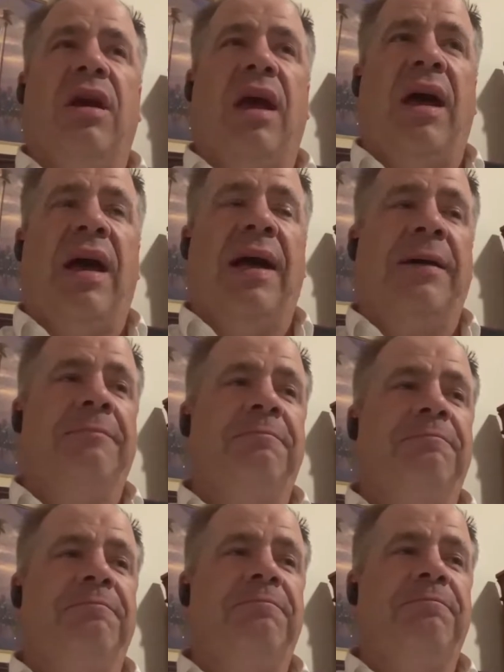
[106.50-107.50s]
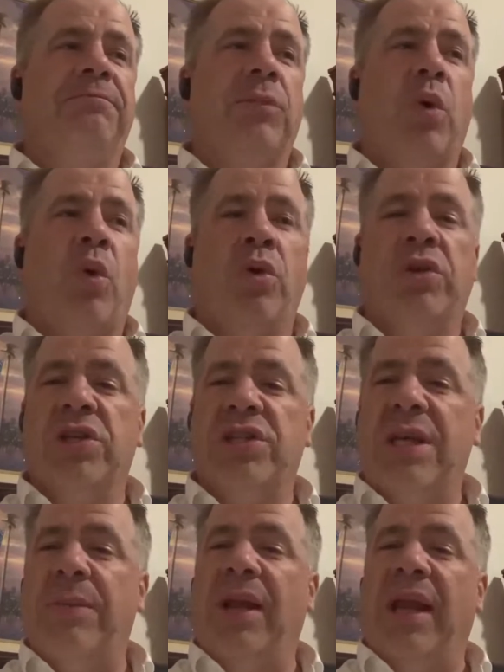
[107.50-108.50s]
or to
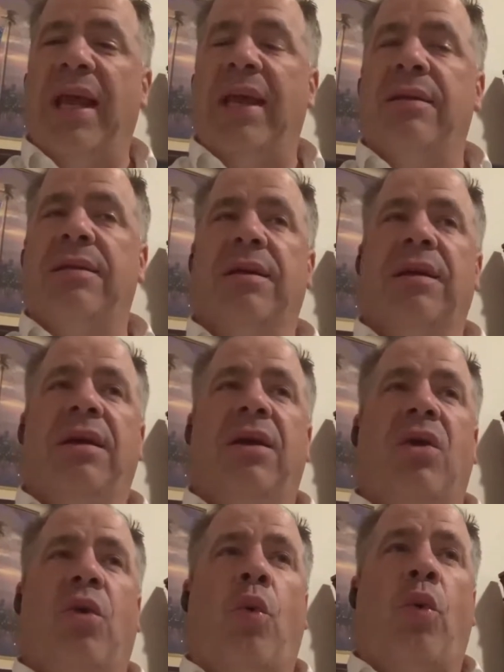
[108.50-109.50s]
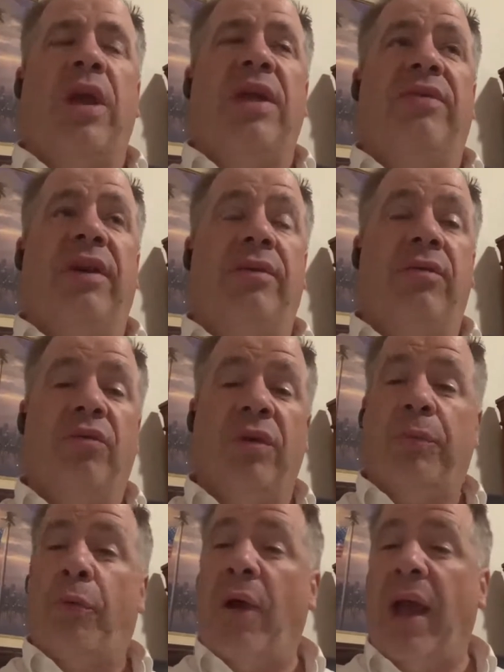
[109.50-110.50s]
stimulate, or even
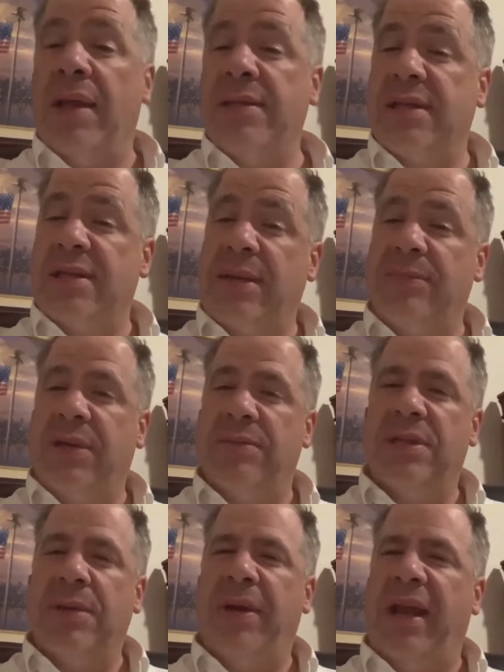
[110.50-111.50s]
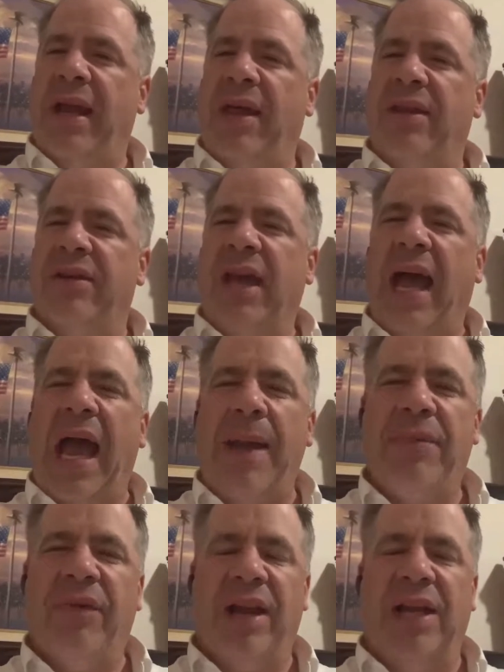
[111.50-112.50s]
repress the symptoms, depending on the type
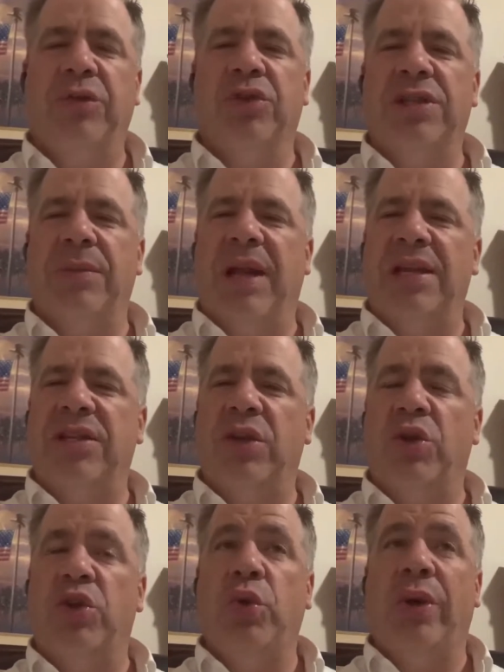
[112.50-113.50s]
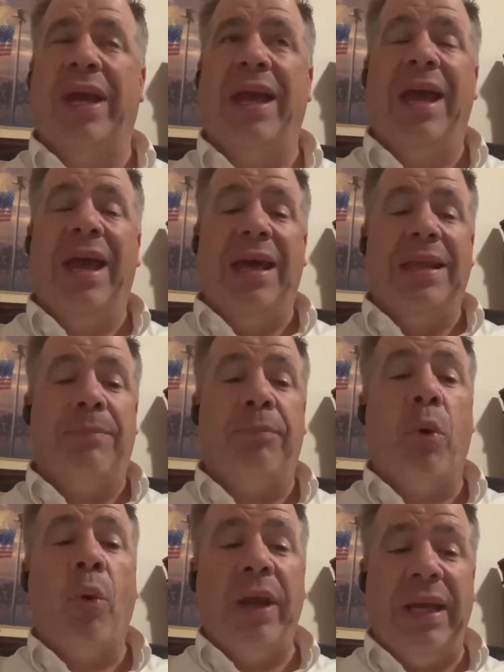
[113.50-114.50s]
of electrical stimulation that you're doing. The
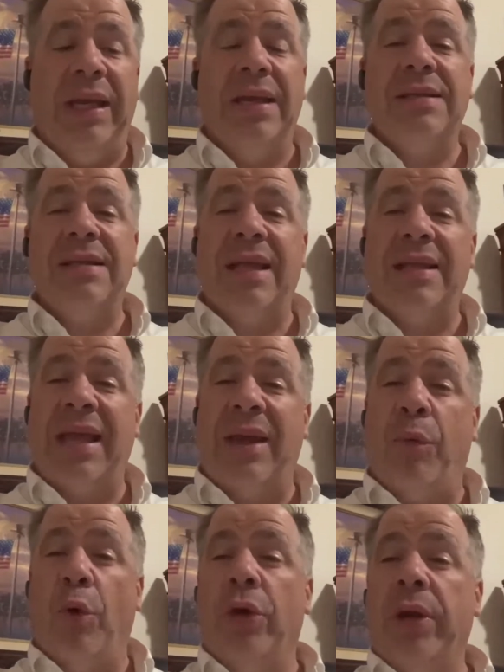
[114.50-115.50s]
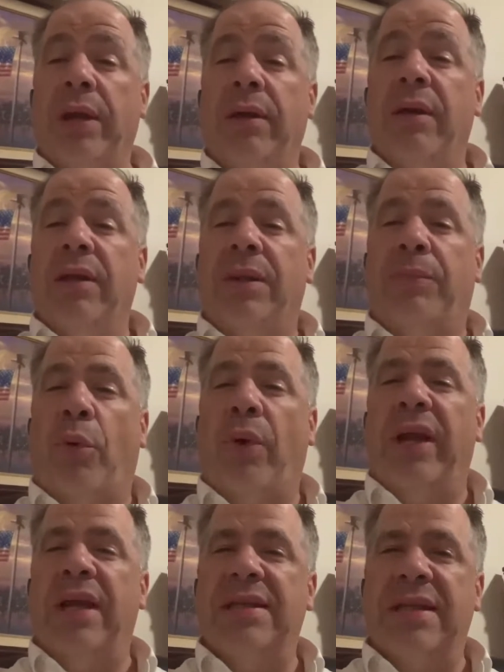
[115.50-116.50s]
point is that they work. The
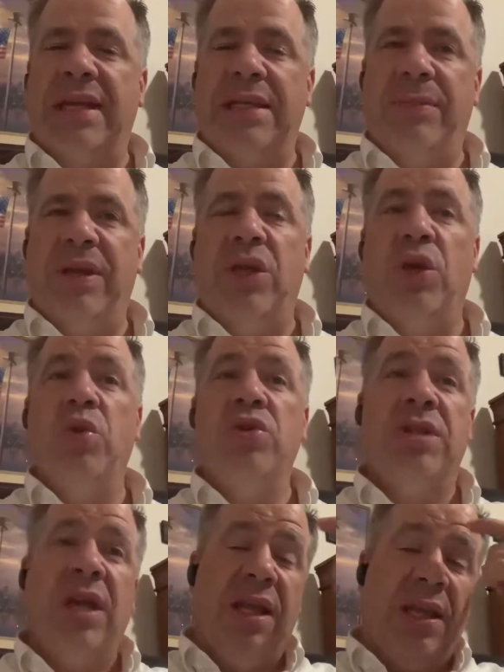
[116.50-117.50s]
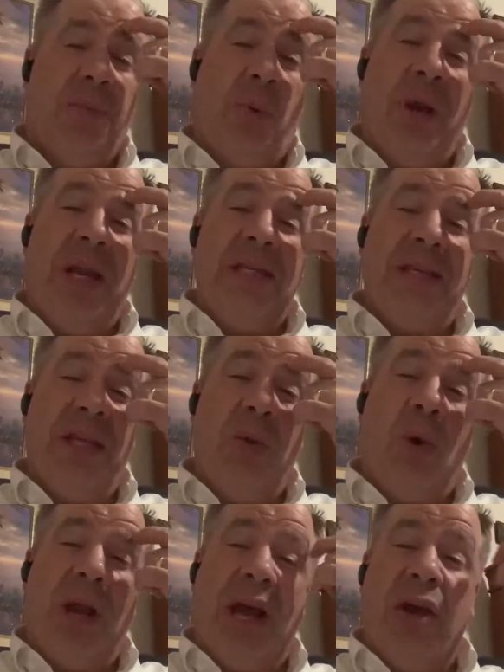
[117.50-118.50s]
point is that they should be used. The point is that you
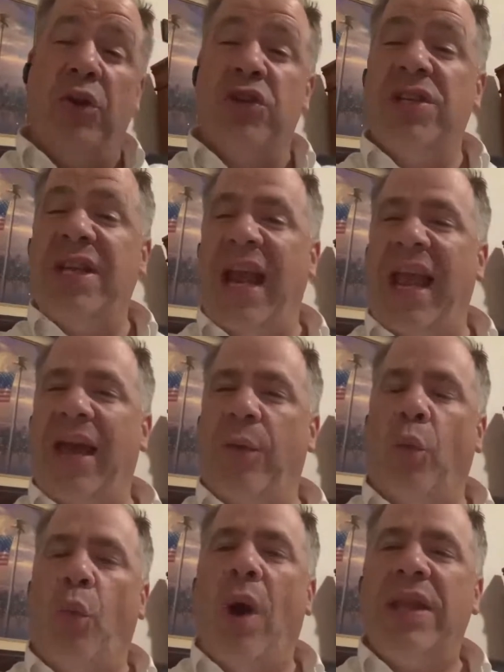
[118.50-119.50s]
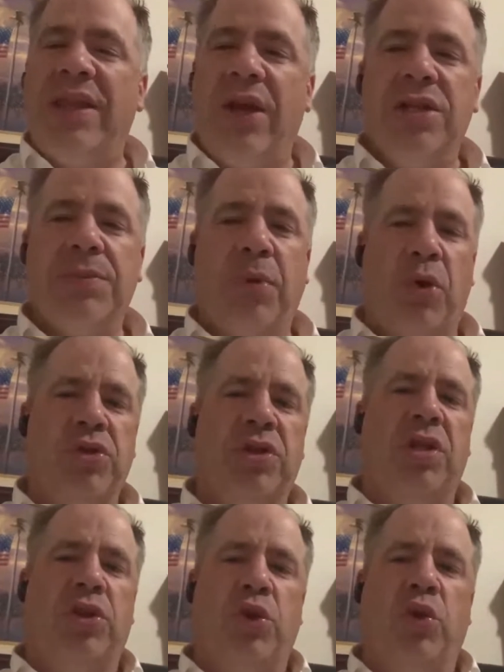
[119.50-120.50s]
want to understand what they're supposed to
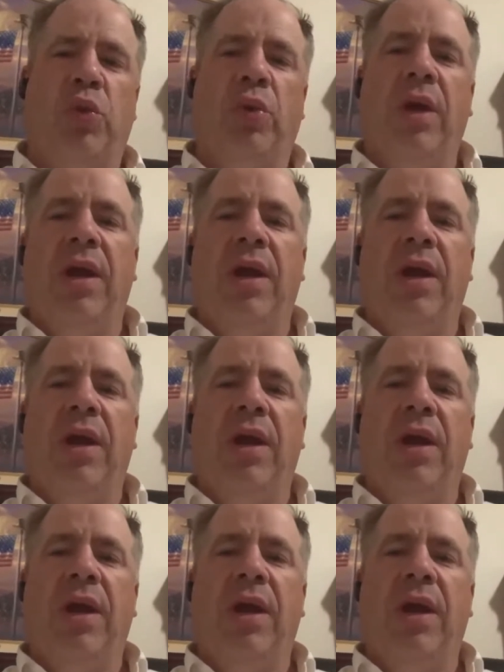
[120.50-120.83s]
do.